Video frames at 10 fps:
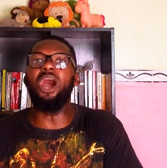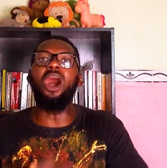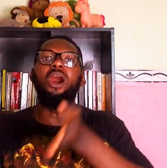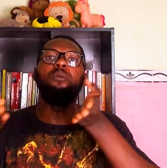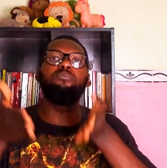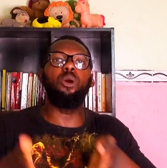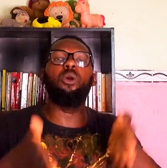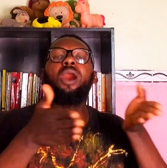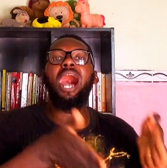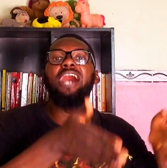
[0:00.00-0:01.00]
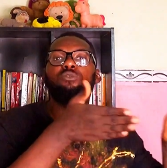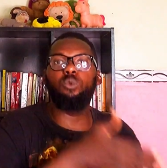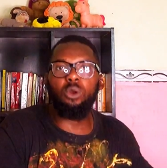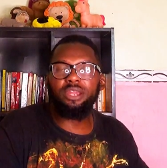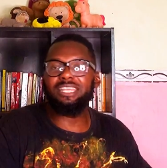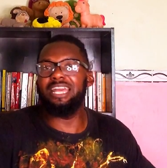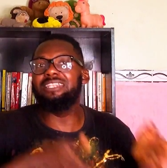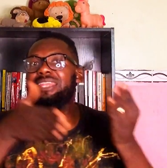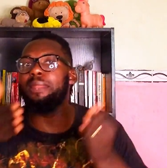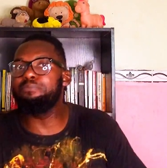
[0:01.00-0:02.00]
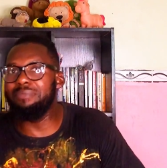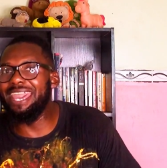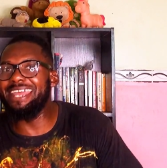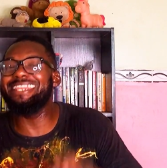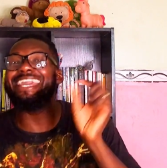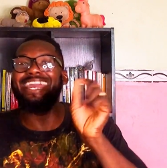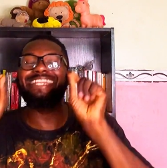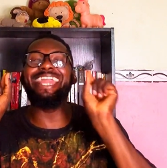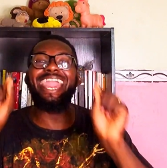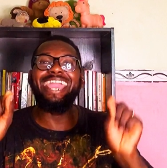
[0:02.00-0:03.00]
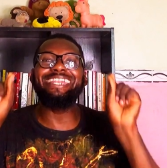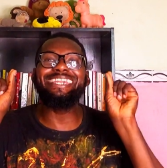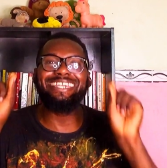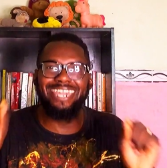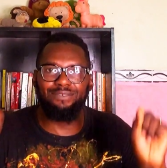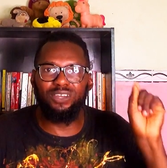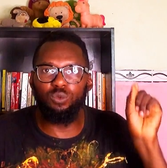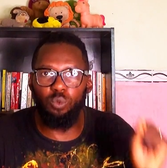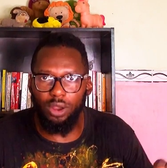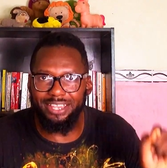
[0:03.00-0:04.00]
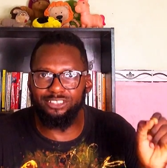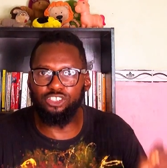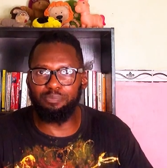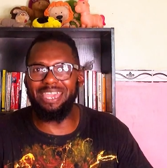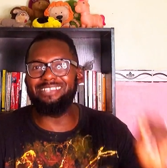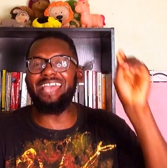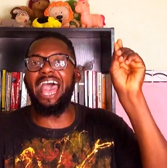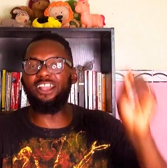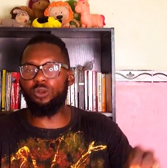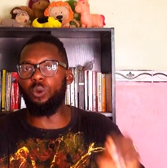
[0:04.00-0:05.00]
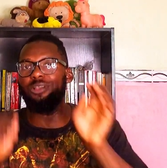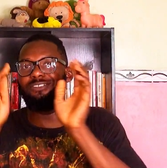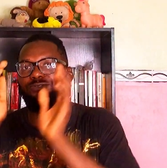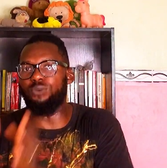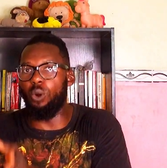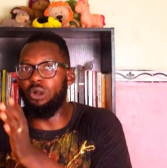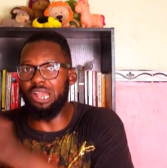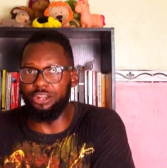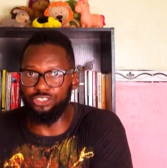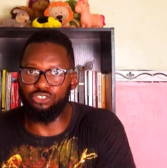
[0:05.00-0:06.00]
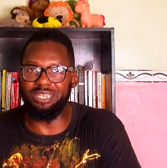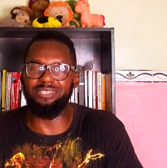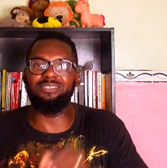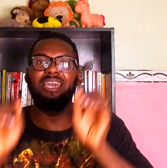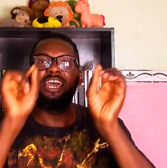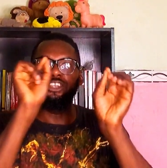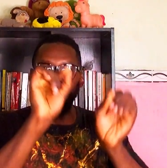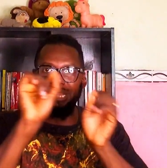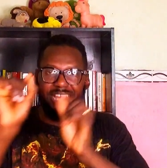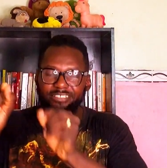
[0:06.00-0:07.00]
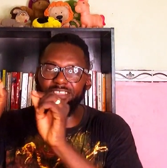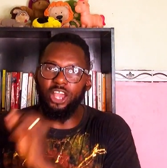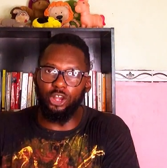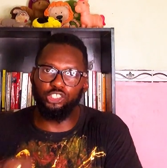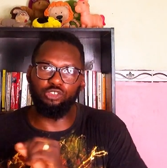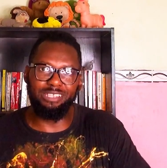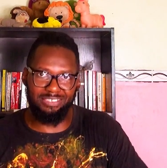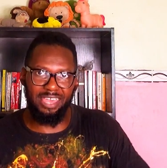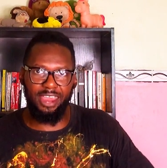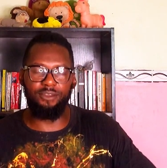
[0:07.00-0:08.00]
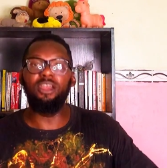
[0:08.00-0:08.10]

are more hardworking than men in any given working space across 4 countries. You list the countries there.